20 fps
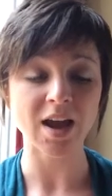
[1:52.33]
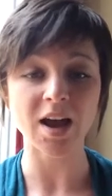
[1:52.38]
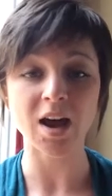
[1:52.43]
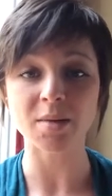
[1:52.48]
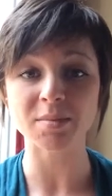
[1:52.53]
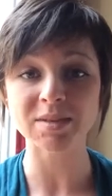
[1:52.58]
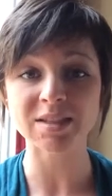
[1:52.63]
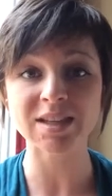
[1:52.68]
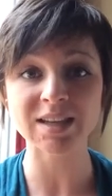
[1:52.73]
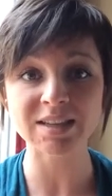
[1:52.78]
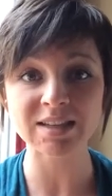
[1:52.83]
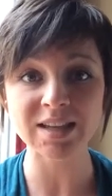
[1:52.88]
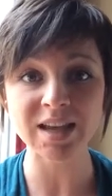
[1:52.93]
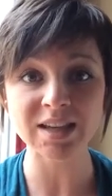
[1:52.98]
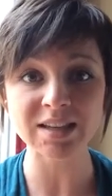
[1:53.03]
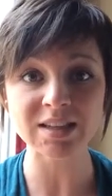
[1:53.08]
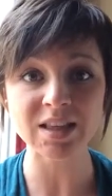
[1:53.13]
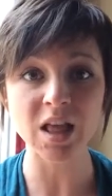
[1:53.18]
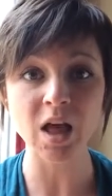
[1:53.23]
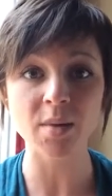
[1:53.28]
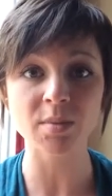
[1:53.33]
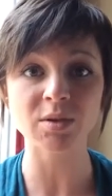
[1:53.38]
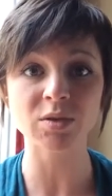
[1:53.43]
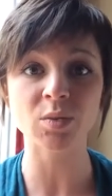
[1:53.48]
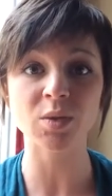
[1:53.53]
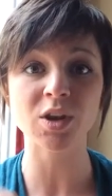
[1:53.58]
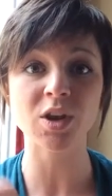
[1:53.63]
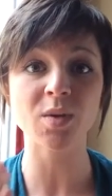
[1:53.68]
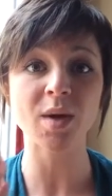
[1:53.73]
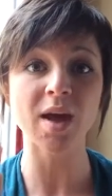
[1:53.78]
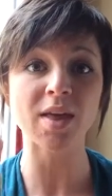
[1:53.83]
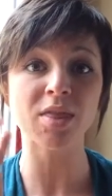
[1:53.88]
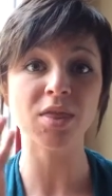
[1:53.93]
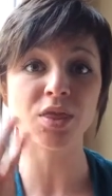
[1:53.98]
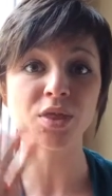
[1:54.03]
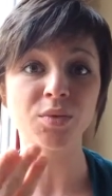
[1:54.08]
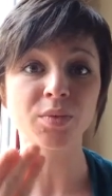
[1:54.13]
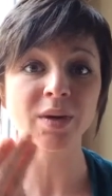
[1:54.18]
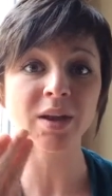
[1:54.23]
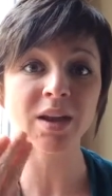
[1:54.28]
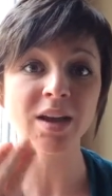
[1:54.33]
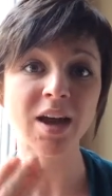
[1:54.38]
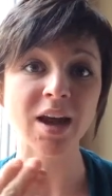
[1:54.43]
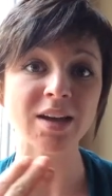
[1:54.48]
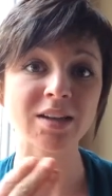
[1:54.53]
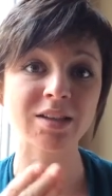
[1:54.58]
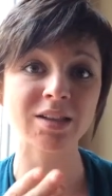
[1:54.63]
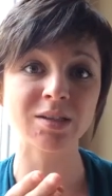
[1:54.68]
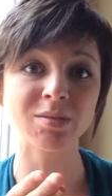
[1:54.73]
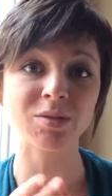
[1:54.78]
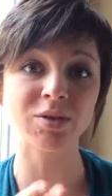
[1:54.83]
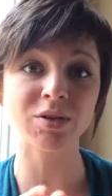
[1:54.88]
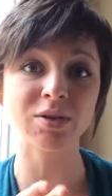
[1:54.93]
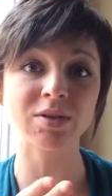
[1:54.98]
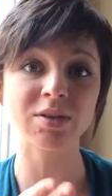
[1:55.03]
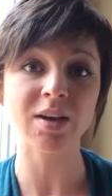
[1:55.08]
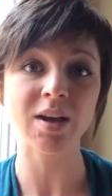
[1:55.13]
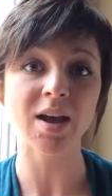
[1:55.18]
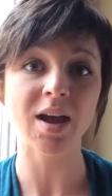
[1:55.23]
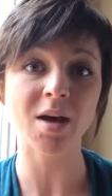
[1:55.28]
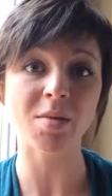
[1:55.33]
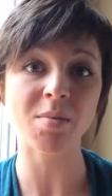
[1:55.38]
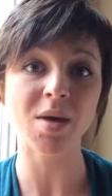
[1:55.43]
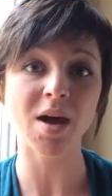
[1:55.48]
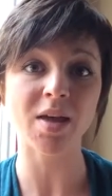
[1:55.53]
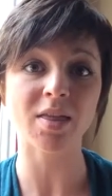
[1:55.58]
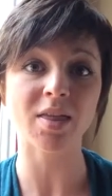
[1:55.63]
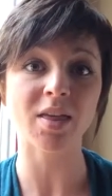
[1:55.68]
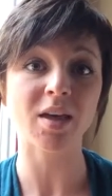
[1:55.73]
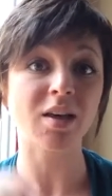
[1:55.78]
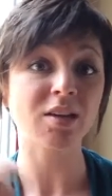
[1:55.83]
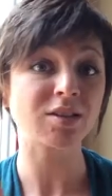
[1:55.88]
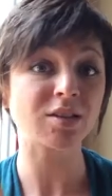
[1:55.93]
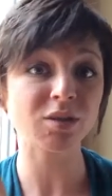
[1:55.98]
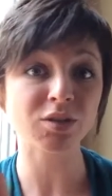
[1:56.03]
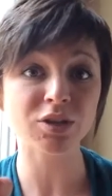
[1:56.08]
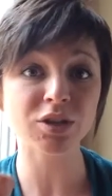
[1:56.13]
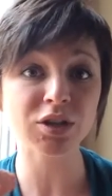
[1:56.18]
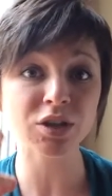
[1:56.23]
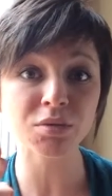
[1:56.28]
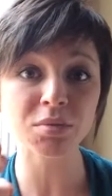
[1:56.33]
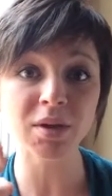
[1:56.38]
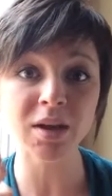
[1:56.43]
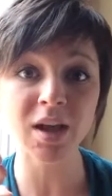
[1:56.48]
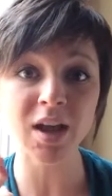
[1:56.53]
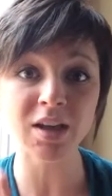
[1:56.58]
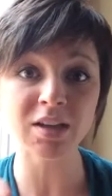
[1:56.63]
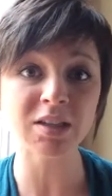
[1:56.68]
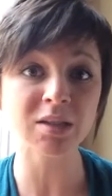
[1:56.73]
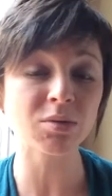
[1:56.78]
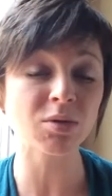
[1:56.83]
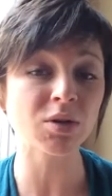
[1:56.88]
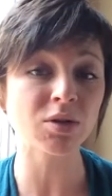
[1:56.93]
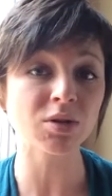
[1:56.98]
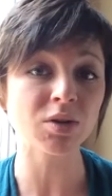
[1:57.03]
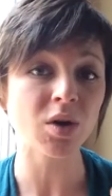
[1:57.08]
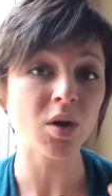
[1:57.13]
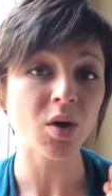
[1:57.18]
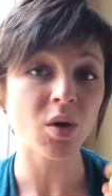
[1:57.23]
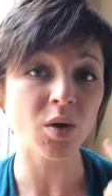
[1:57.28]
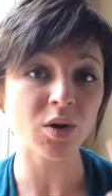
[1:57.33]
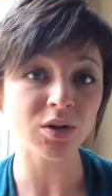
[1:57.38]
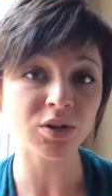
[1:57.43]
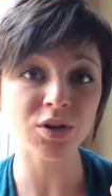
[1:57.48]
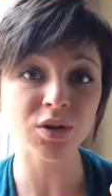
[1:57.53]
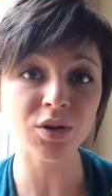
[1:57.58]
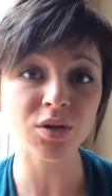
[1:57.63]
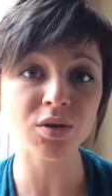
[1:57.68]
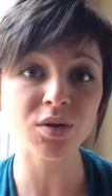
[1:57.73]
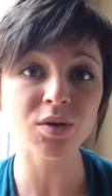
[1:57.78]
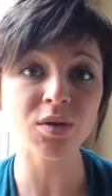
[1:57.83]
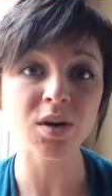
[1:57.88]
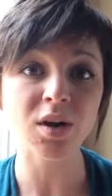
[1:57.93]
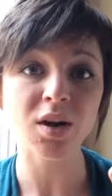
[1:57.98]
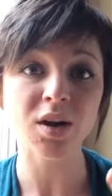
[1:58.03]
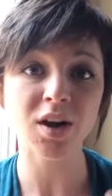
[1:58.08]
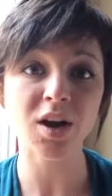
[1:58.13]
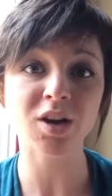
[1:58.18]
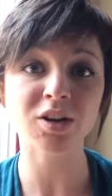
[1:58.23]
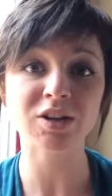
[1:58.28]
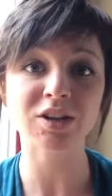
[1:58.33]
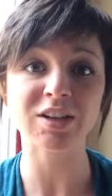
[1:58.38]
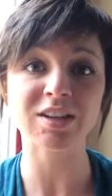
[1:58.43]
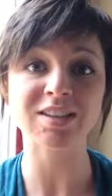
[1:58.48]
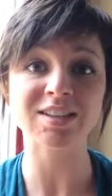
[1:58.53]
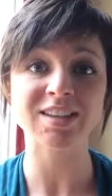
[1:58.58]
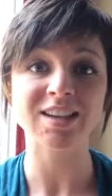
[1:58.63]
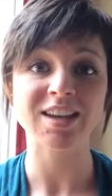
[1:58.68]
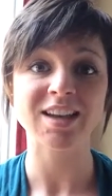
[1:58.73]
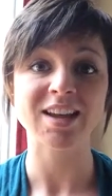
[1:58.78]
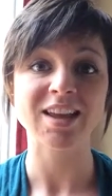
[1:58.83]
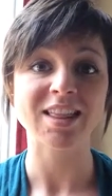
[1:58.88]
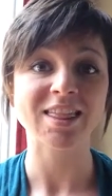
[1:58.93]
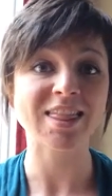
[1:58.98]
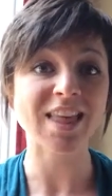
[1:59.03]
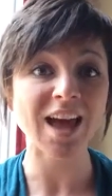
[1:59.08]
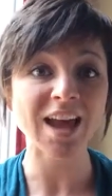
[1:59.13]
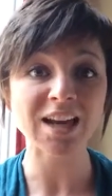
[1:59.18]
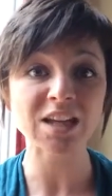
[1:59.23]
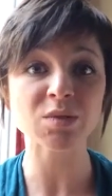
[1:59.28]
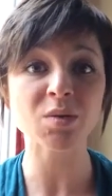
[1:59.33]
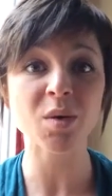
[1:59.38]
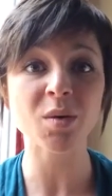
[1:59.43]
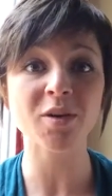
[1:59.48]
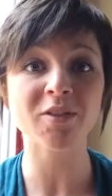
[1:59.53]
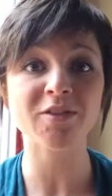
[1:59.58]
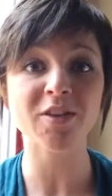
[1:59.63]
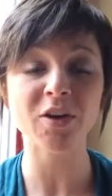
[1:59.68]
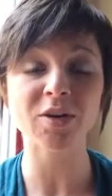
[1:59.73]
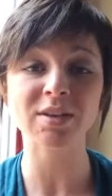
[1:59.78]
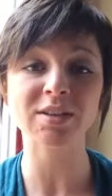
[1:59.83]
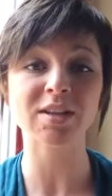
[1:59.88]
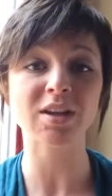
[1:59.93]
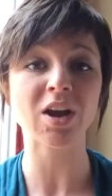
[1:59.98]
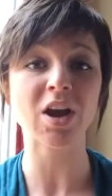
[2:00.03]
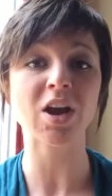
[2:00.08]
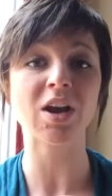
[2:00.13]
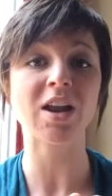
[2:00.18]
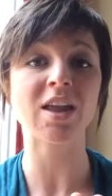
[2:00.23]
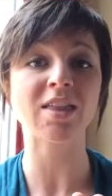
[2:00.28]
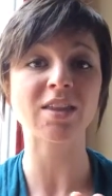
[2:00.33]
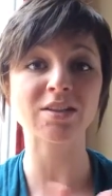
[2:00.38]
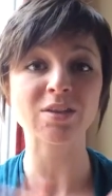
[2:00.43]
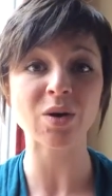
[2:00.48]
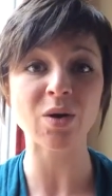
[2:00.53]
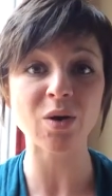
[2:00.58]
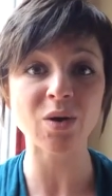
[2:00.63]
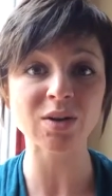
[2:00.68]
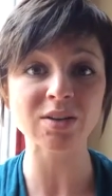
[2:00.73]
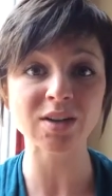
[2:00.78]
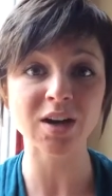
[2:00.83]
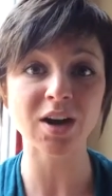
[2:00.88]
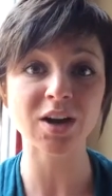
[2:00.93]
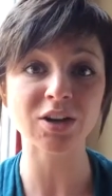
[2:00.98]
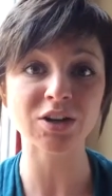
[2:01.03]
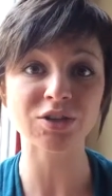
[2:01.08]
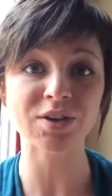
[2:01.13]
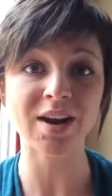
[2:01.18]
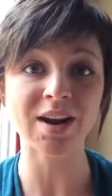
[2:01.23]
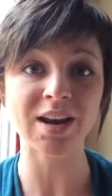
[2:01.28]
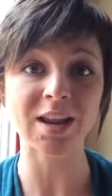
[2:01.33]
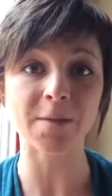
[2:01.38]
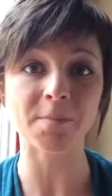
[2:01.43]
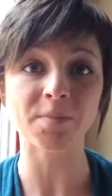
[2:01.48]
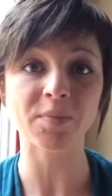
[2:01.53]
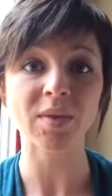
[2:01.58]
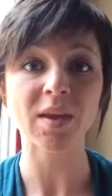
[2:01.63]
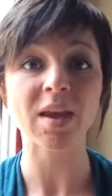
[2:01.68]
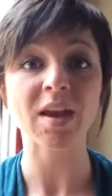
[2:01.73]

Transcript: Um, Success Club is when you add three customers a month. So just three customers or two coaches that is what we're focusing on in this whole entire training.